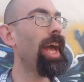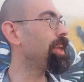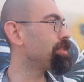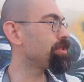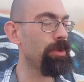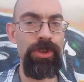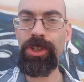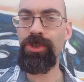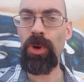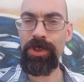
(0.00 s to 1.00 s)
and to
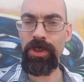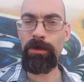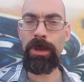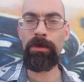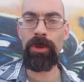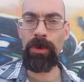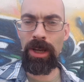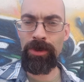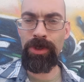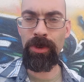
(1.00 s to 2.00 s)
just trust in the people
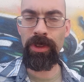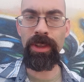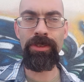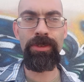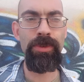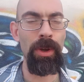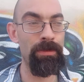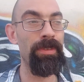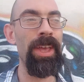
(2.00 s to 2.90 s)
around you and the